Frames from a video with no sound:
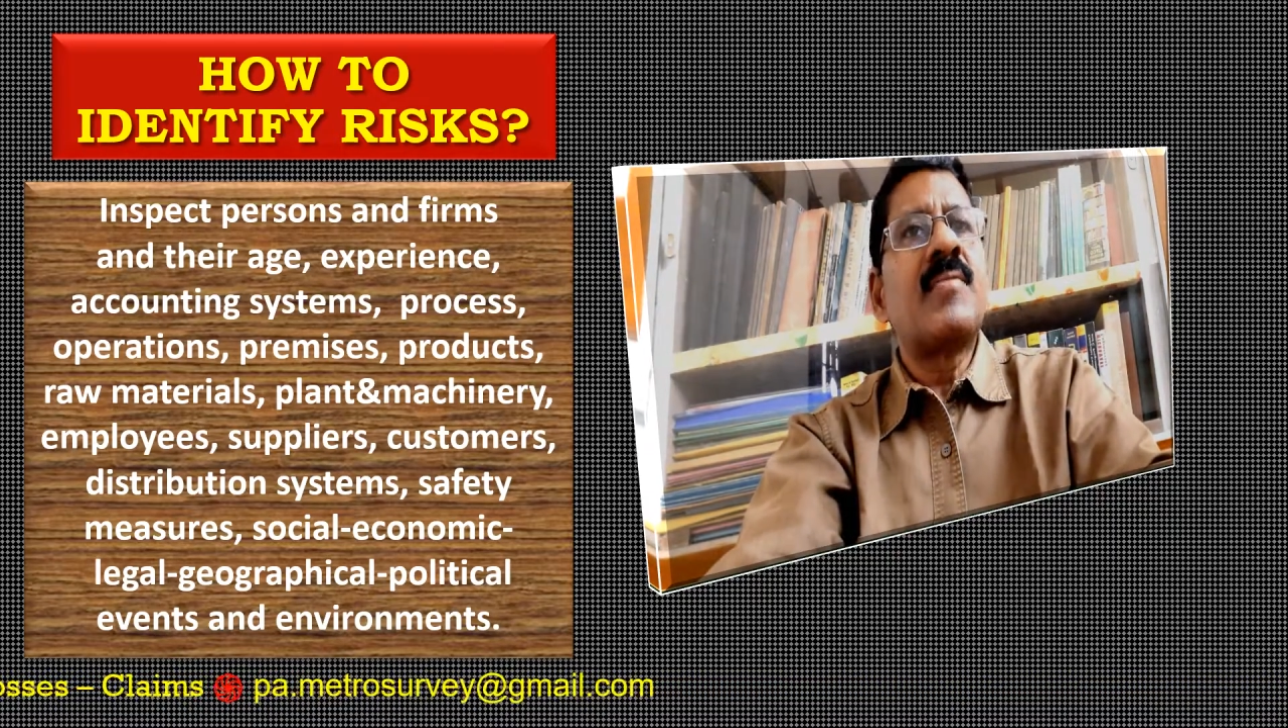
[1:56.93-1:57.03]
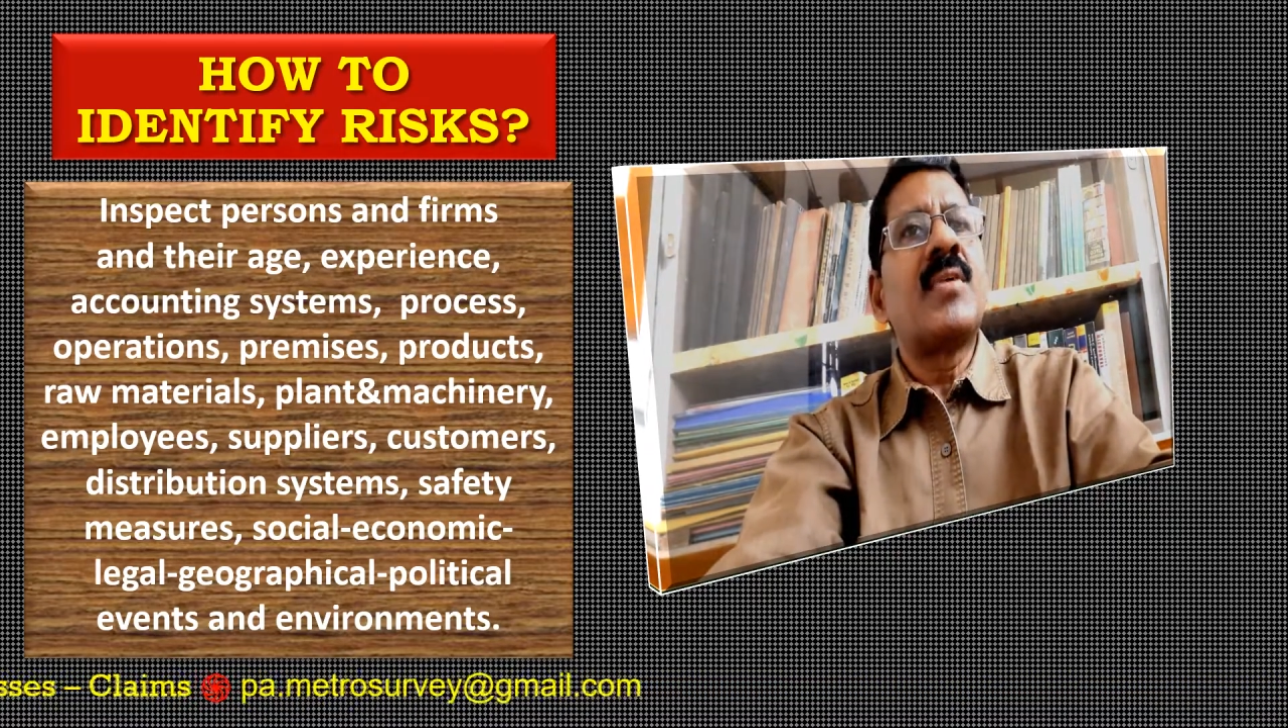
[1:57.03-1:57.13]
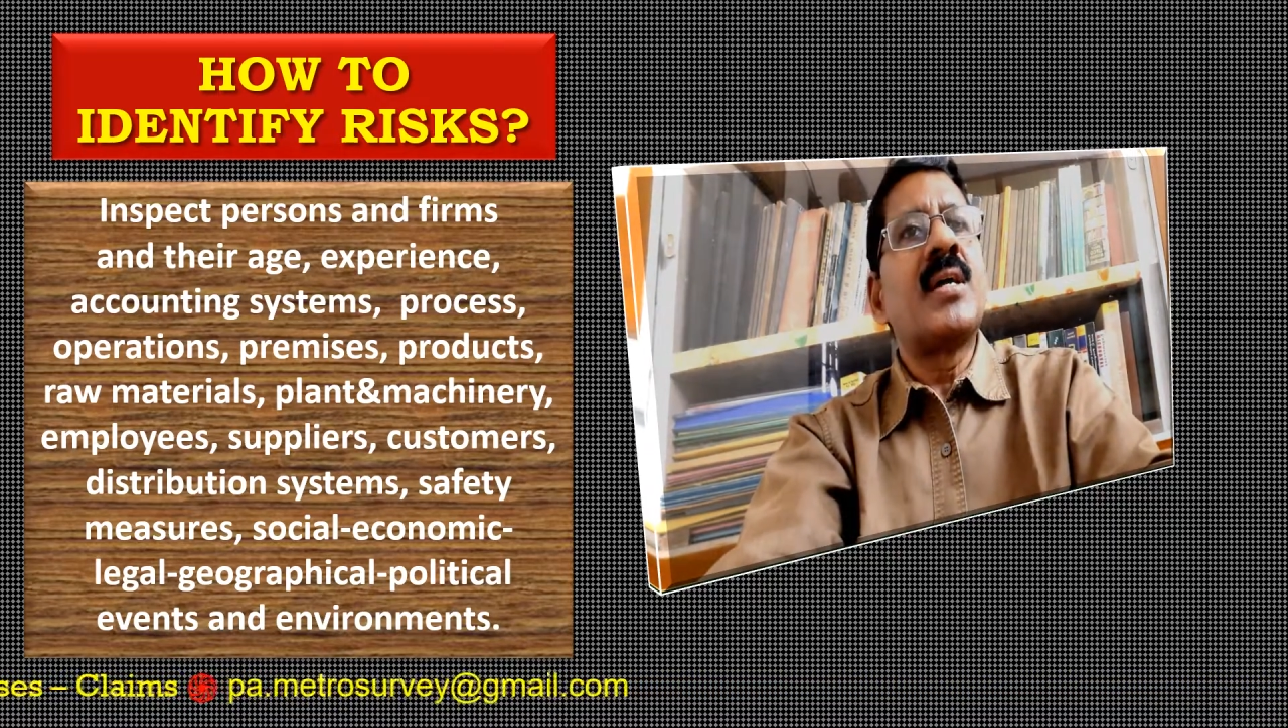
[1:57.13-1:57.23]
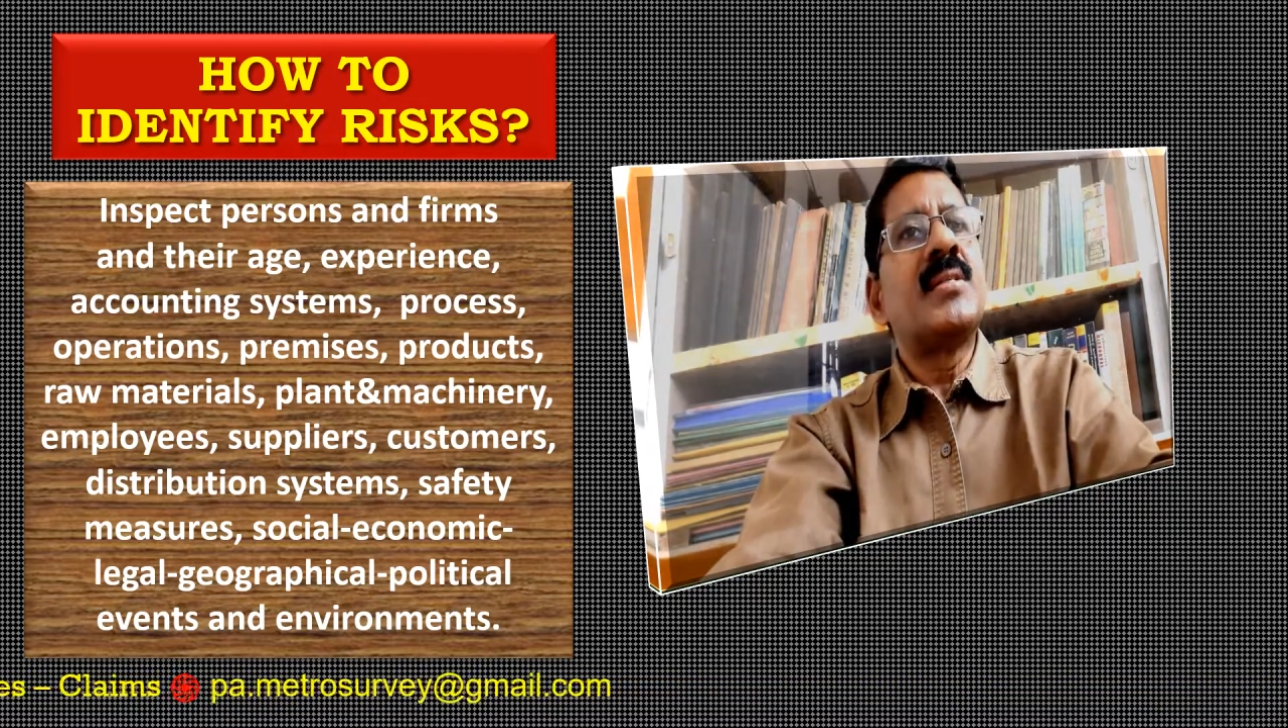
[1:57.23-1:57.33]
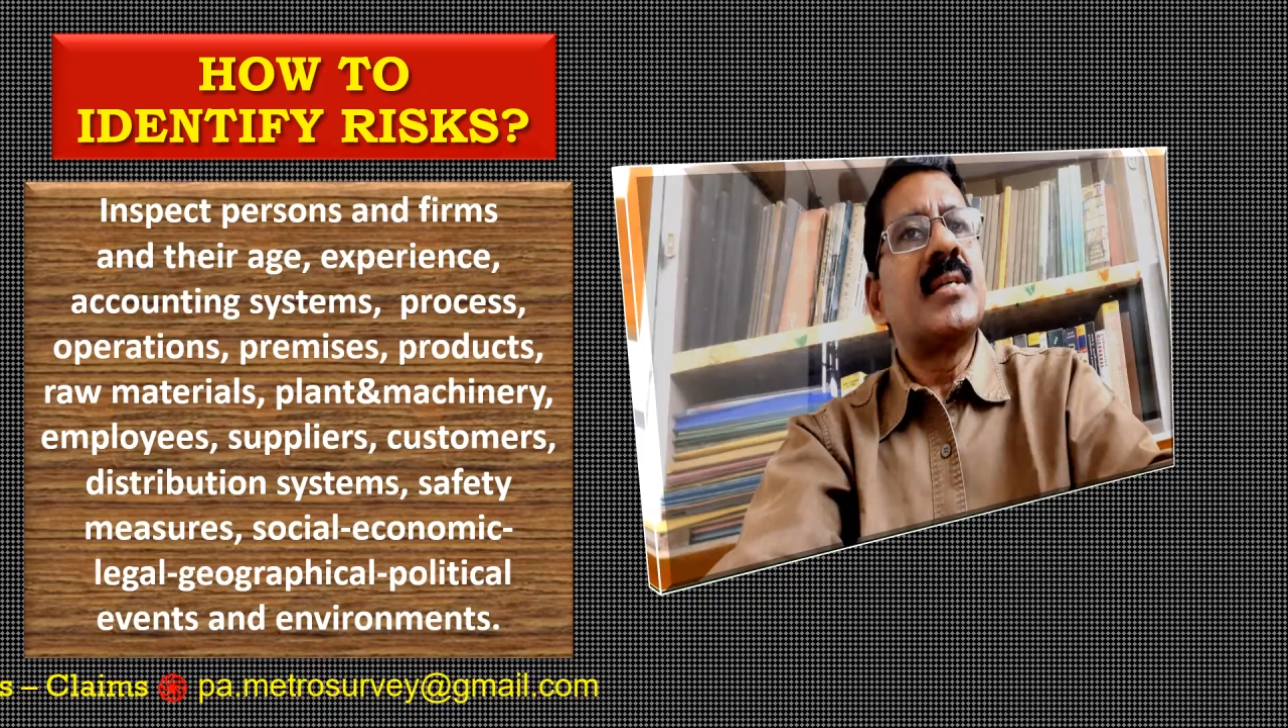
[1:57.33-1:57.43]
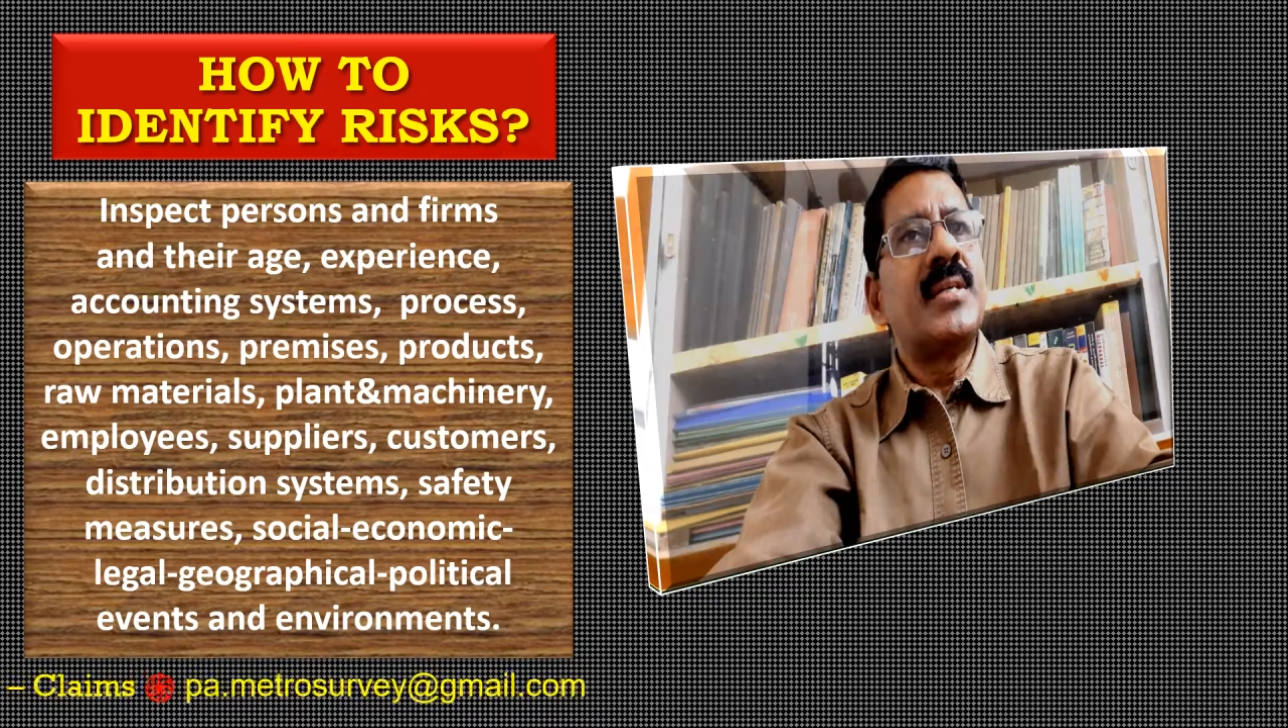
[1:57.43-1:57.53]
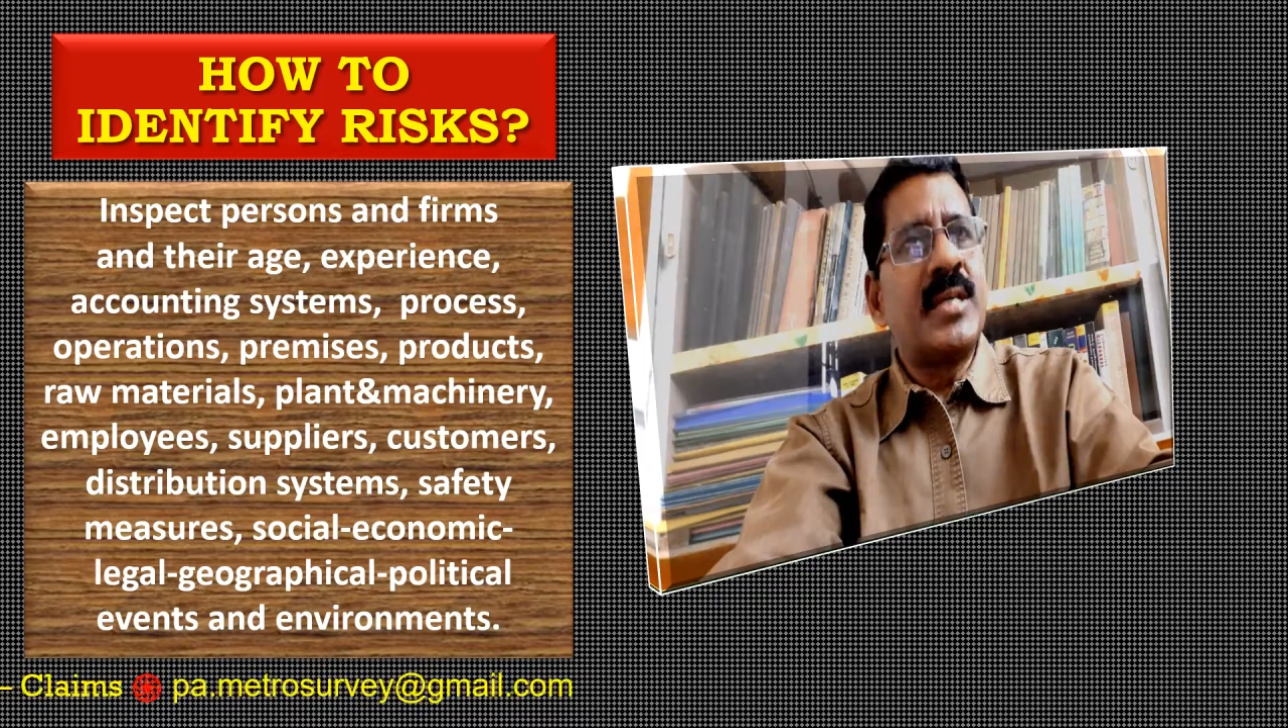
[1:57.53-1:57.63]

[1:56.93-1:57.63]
concerned